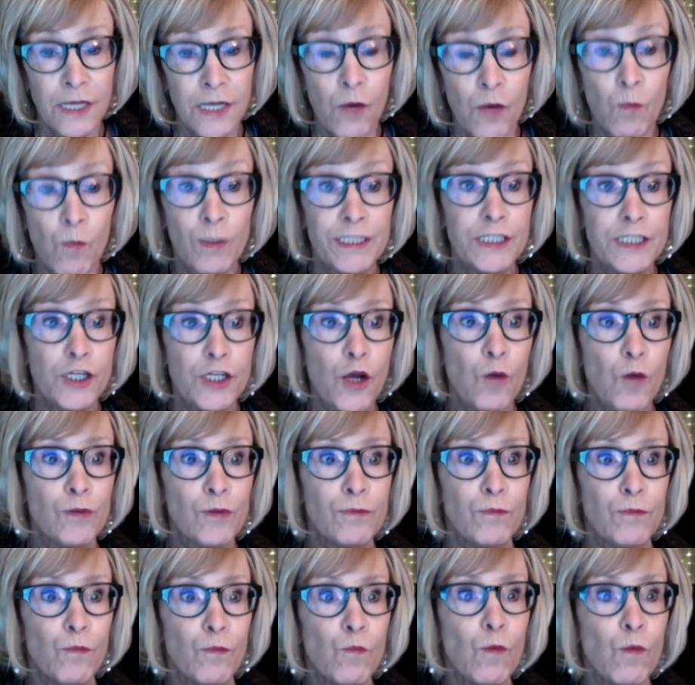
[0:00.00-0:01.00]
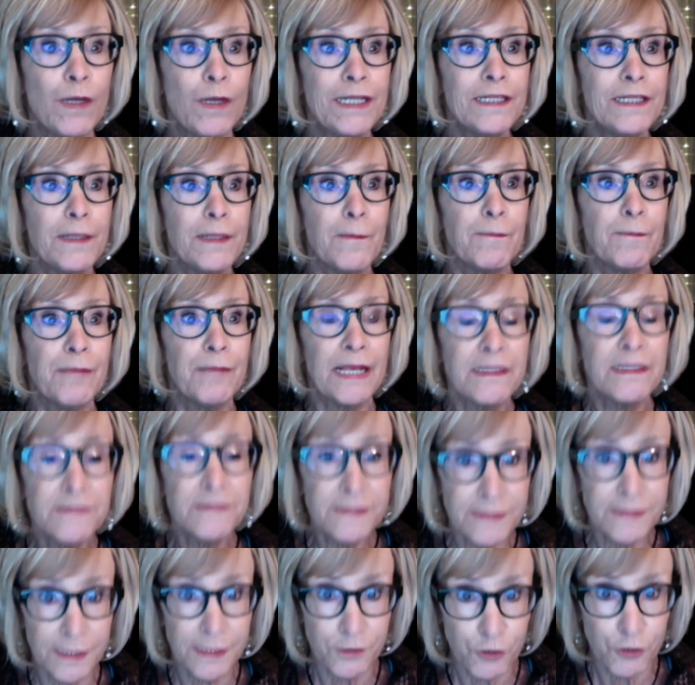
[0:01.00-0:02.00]
Well, you know, one of the best
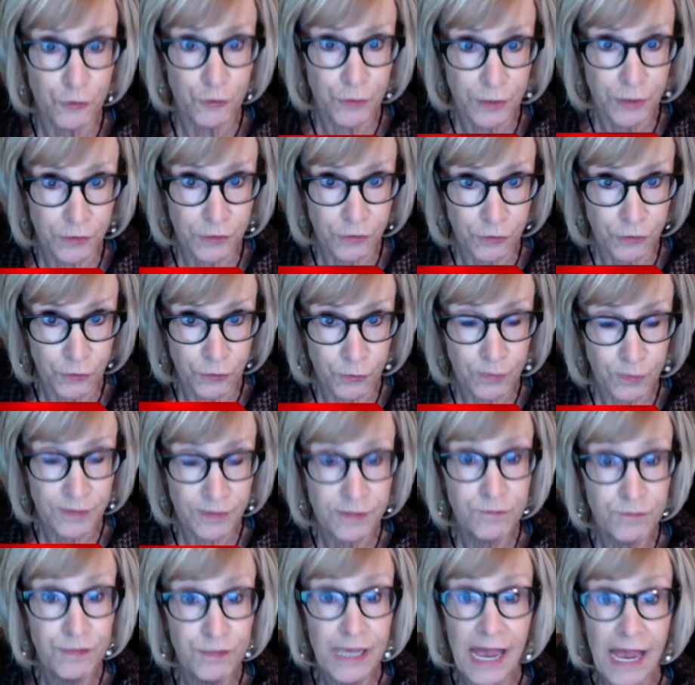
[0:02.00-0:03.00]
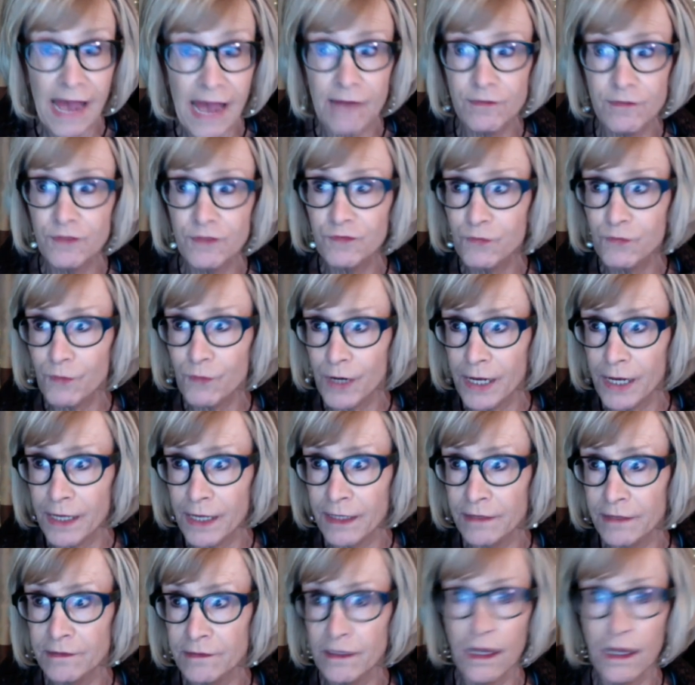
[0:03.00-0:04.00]
things you can do is if you have a
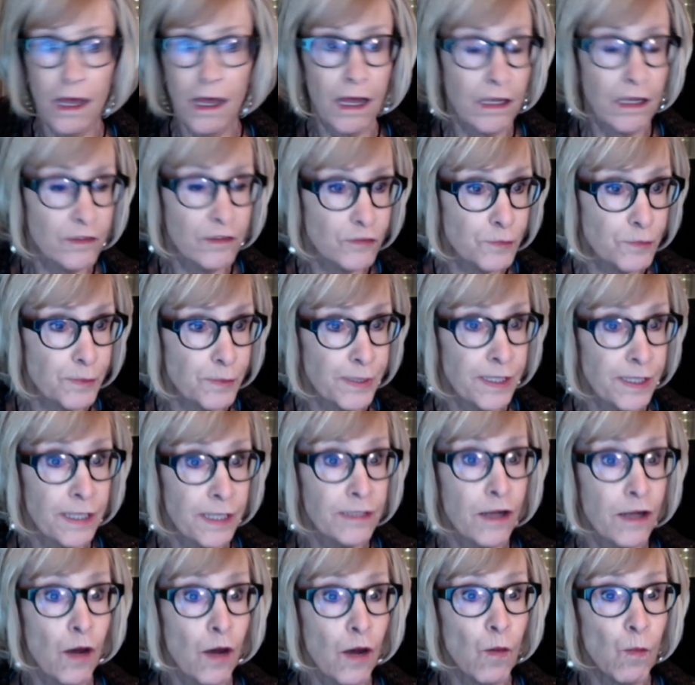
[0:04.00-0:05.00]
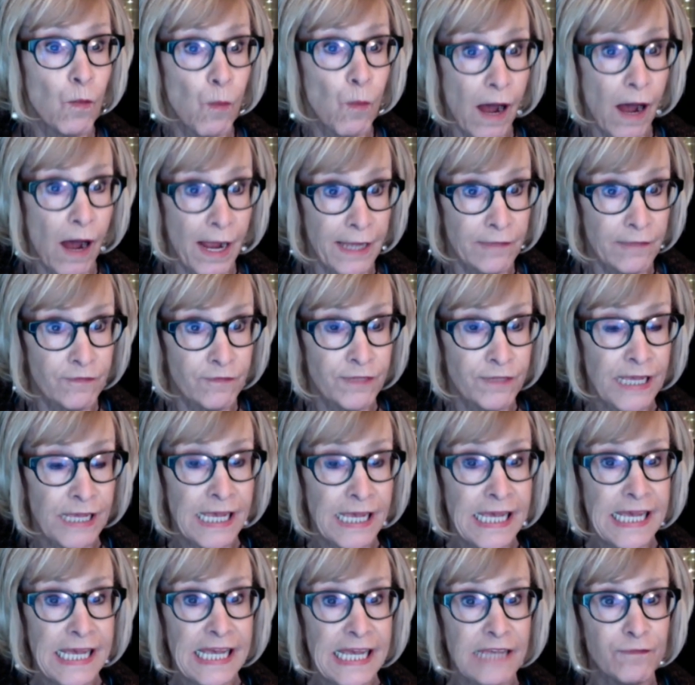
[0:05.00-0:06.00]
friend, a husband, a wife,
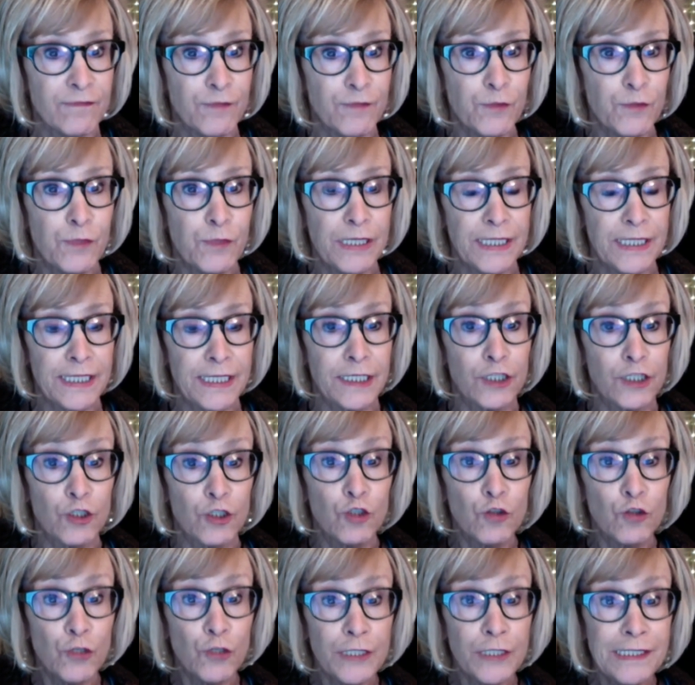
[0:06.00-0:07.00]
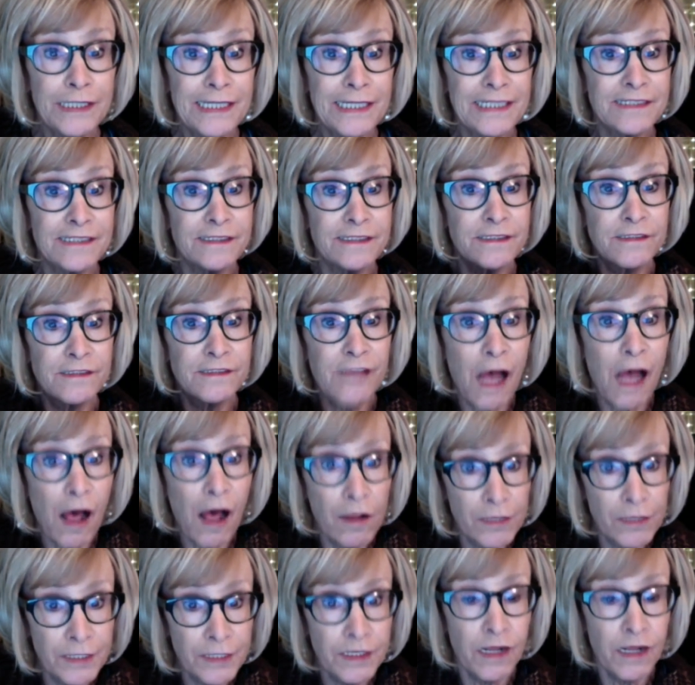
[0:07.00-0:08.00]
if you can get good,
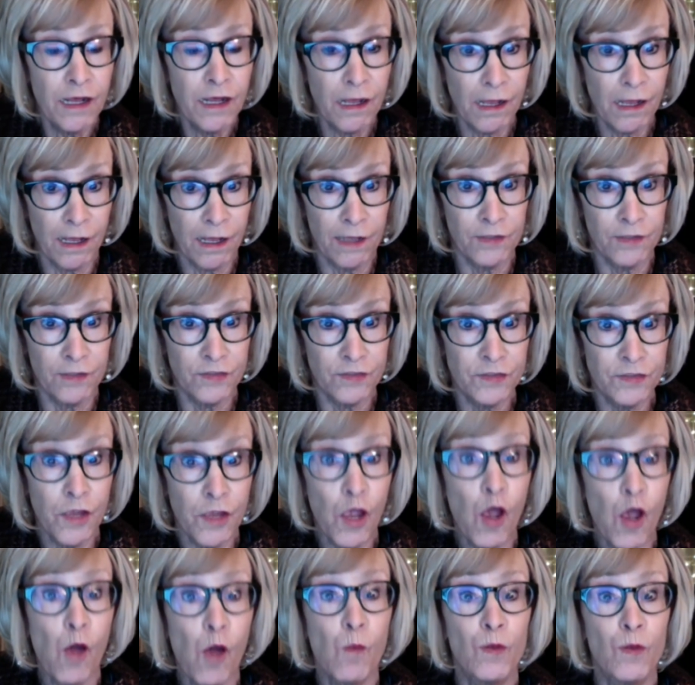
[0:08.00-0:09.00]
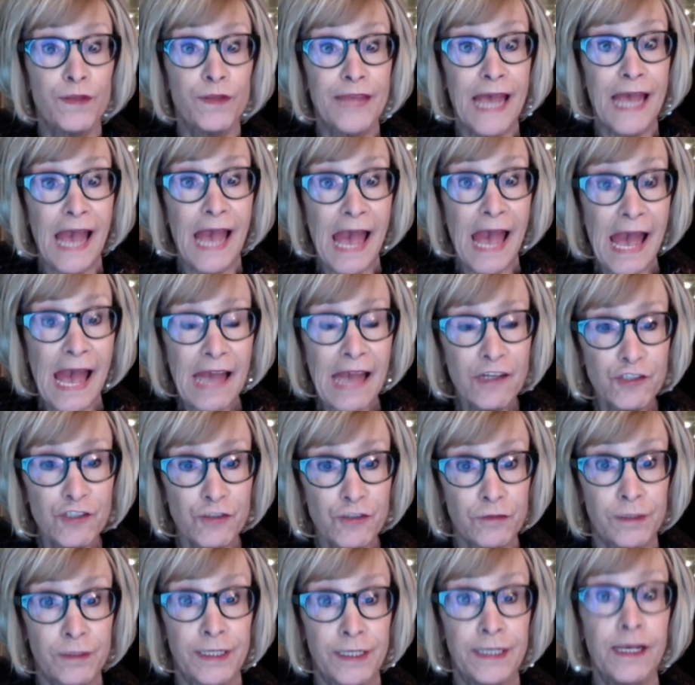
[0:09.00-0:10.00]
solid hugs where they
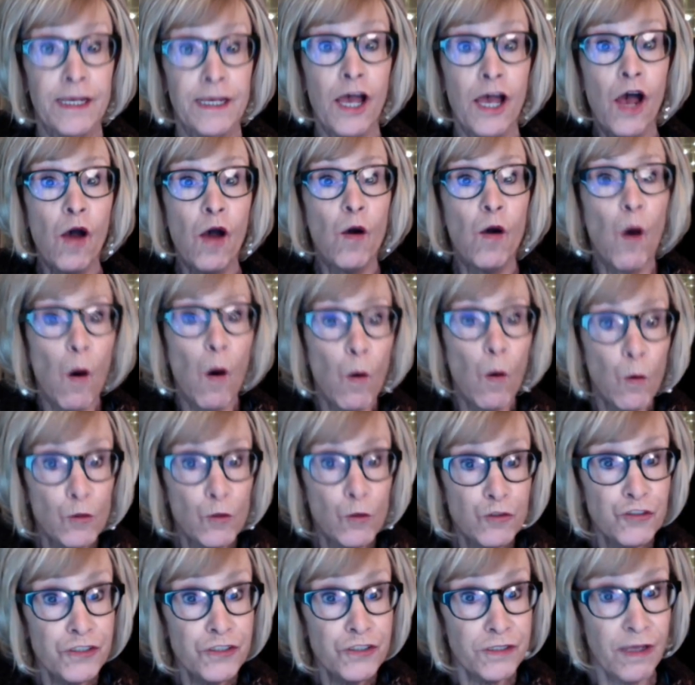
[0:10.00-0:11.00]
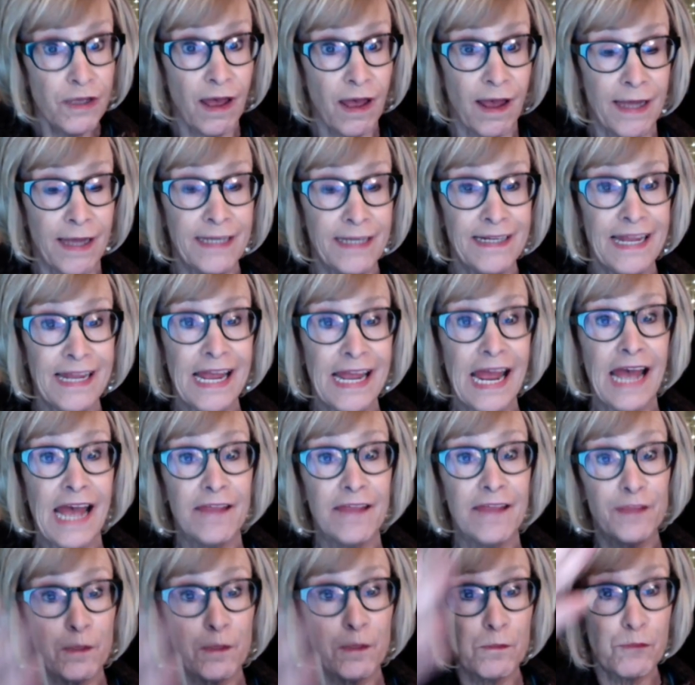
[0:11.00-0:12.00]
actually hold you tight
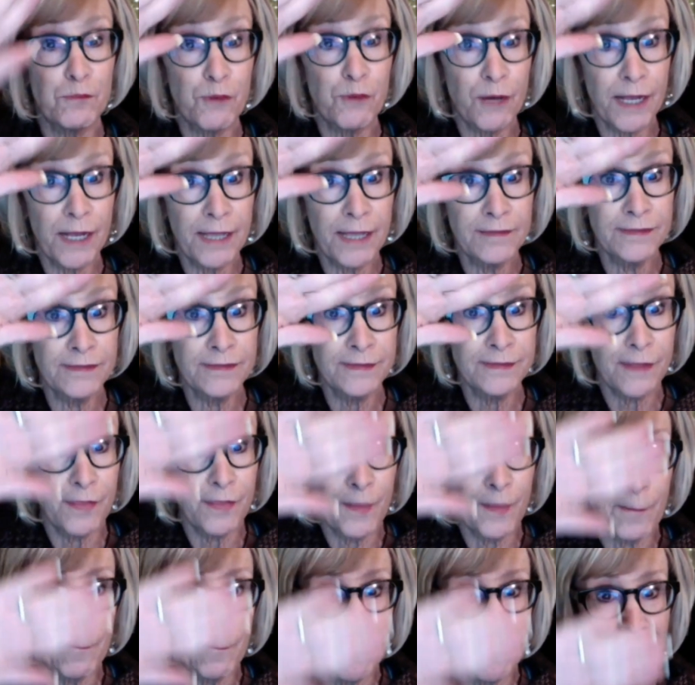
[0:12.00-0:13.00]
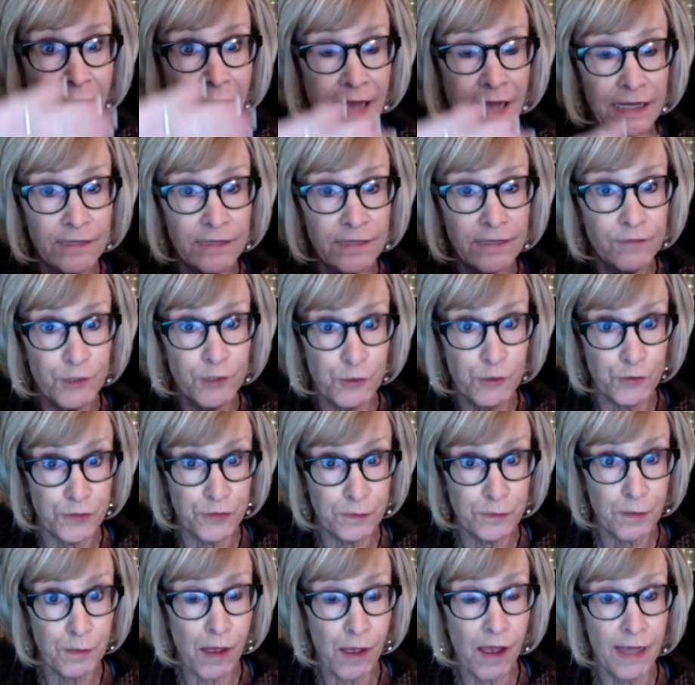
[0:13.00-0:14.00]
and then press the back of your
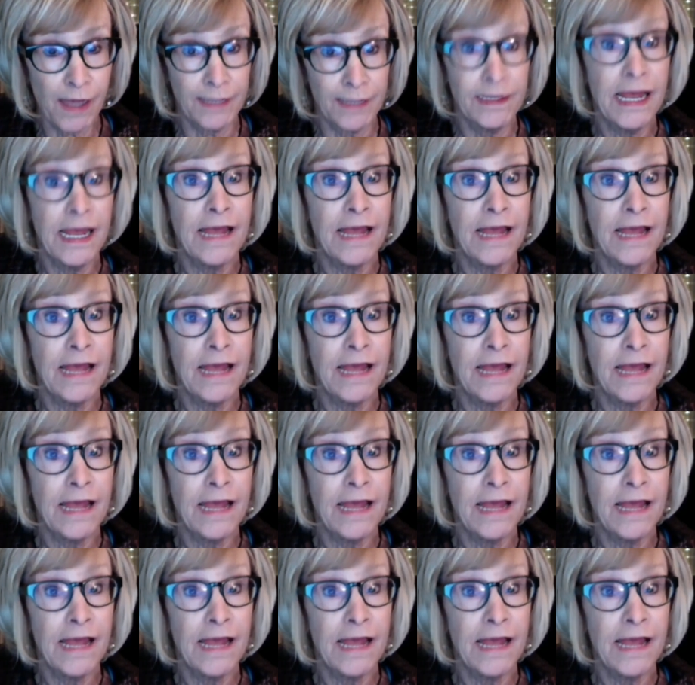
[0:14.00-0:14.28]
spine.